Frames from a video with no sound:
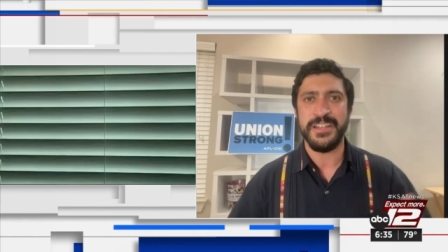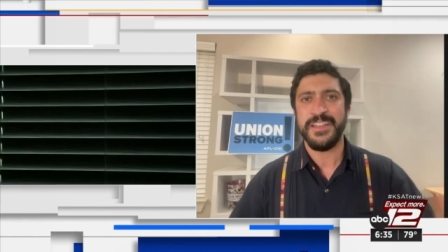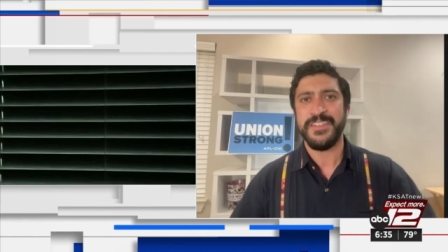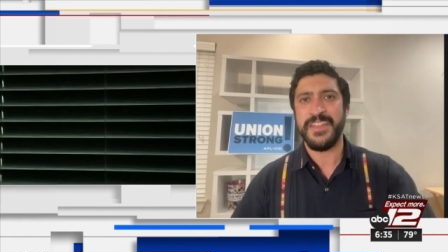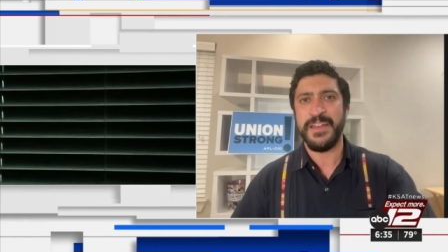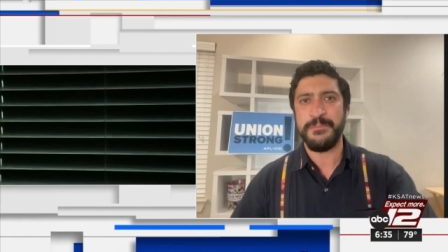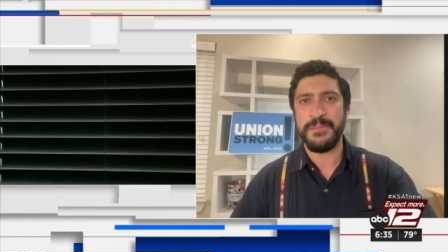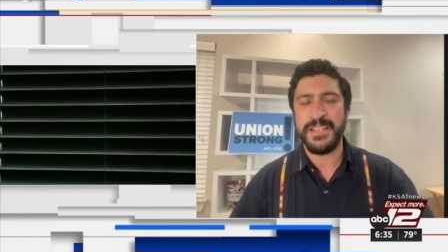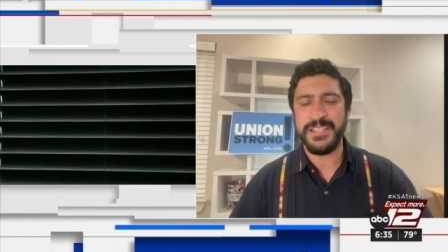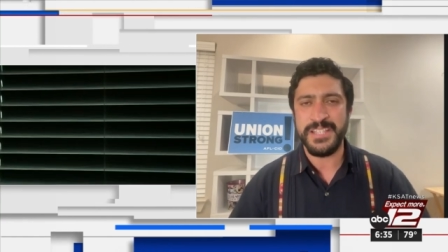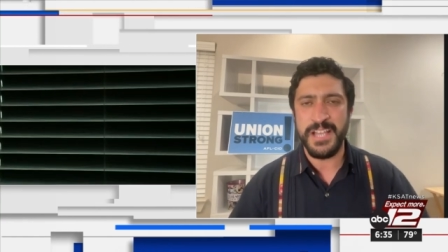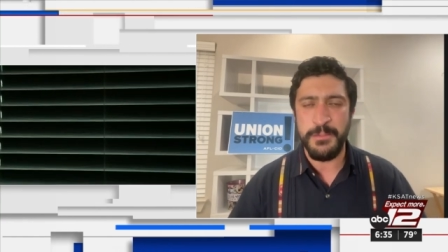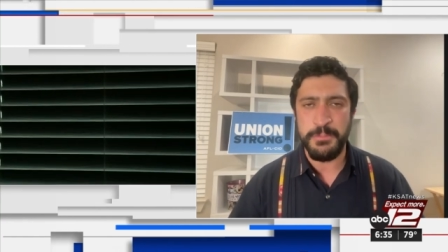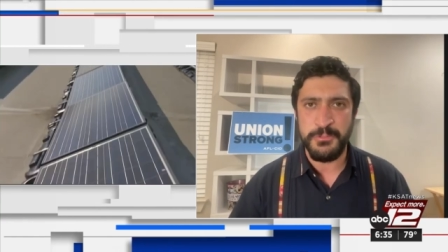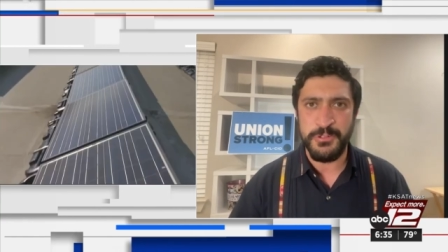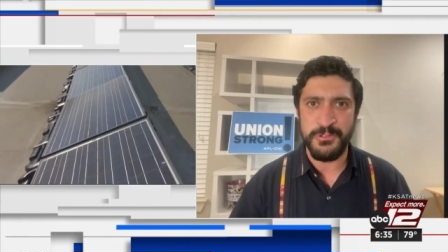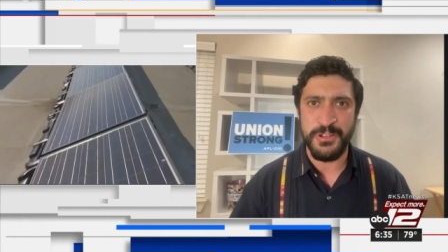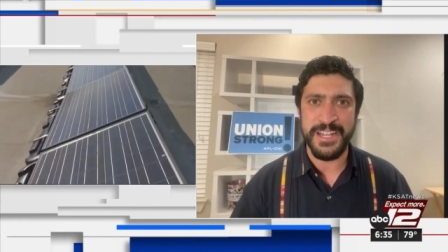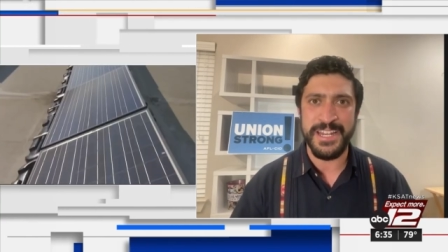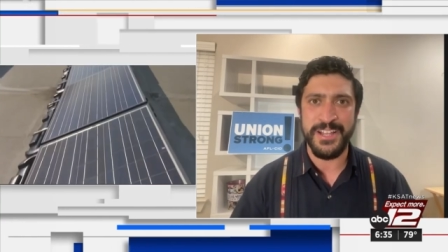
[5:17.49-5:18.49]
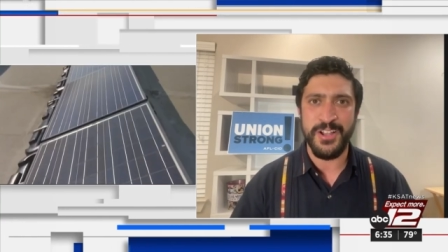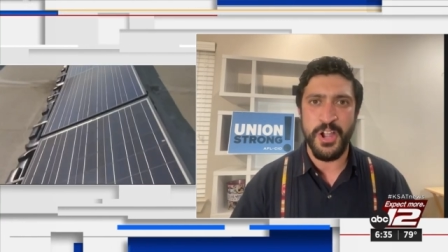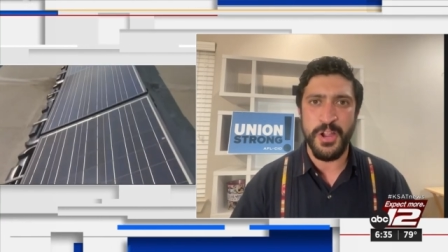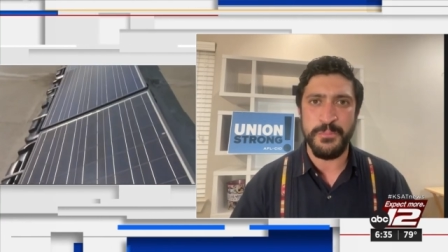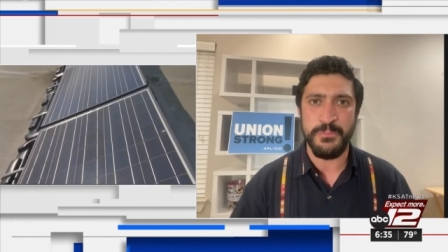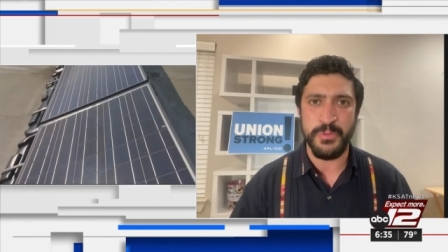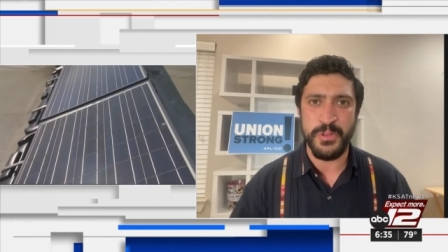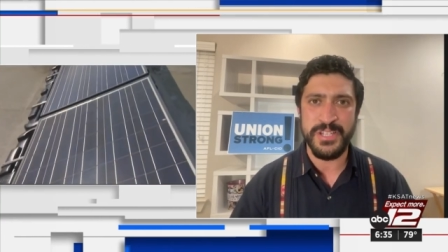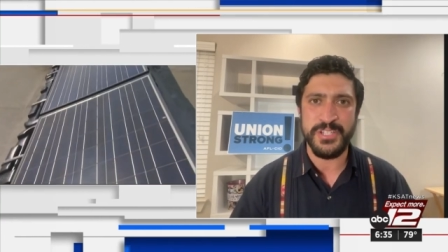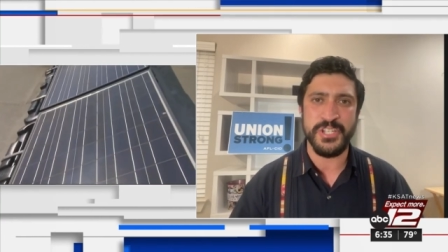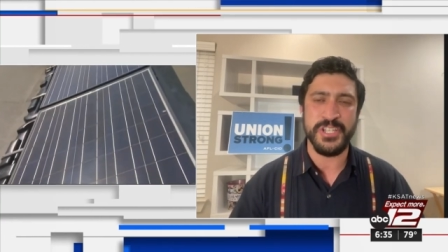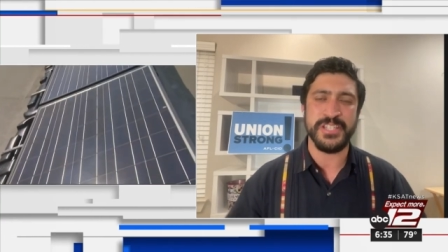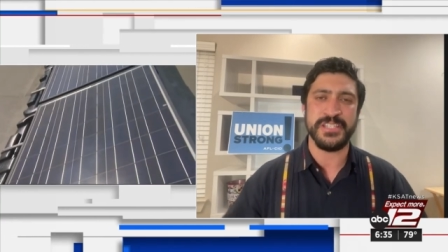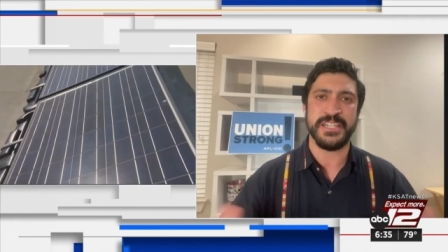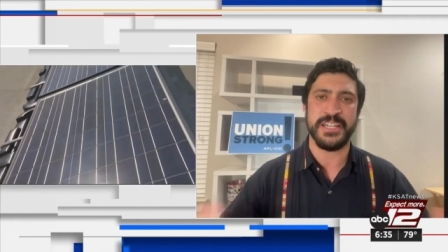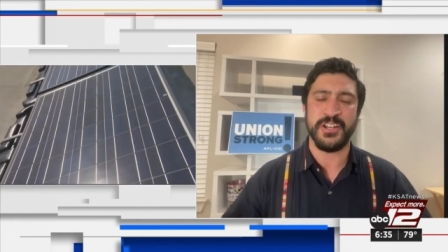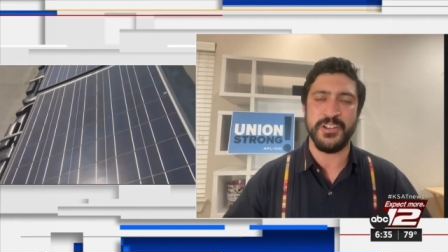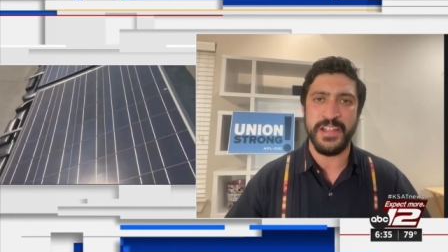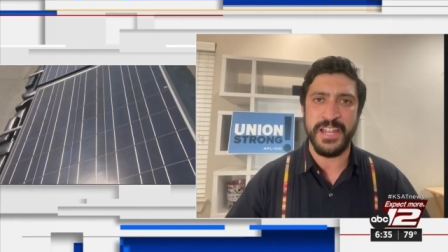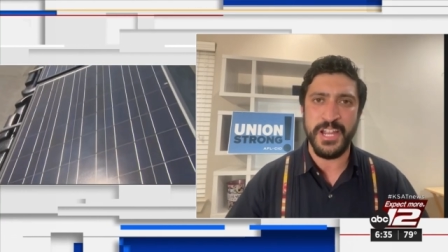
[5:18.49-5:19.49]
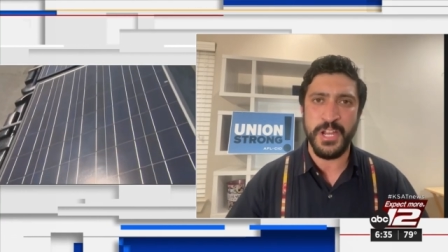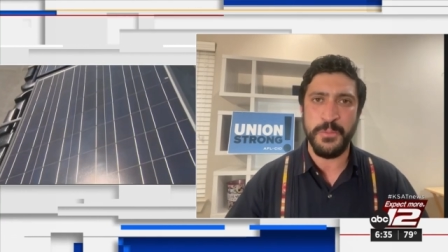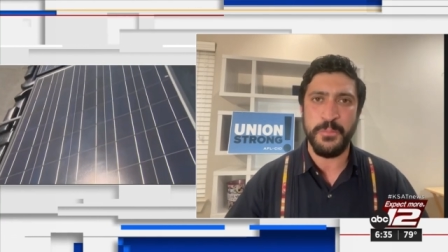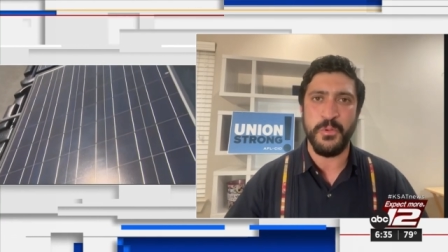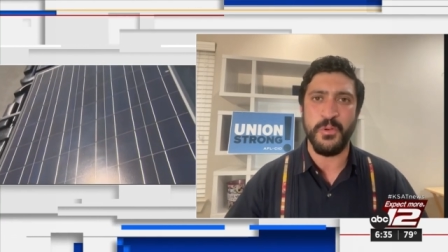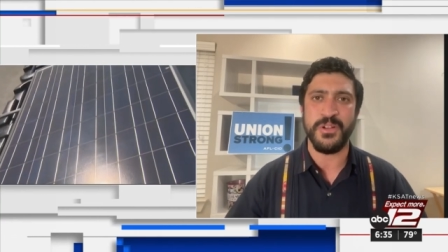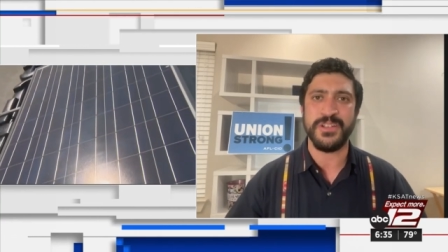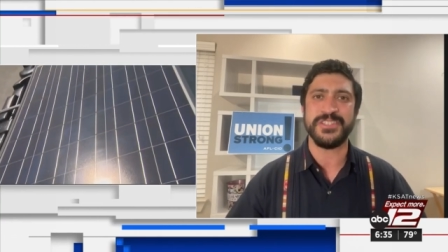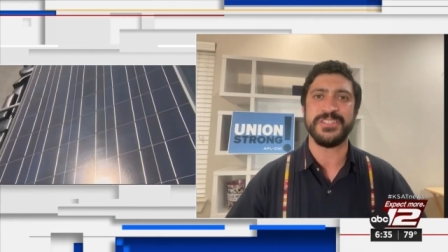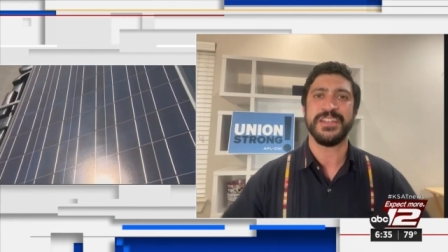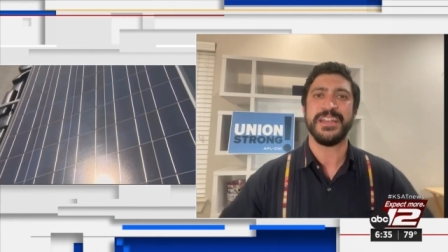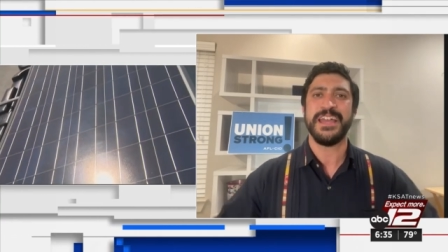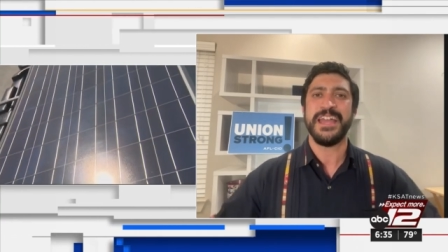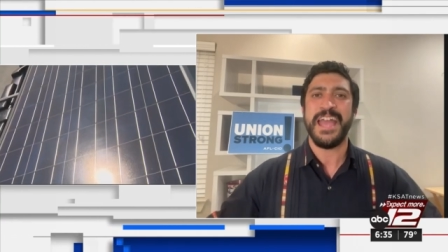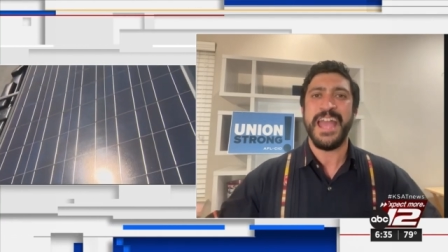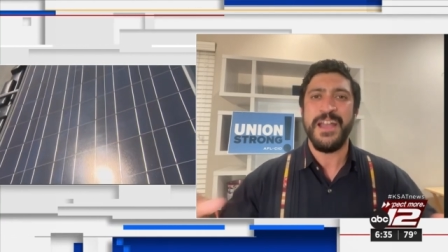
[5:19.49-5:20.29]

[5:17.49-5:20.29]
That means upgrading our bridges and our airports.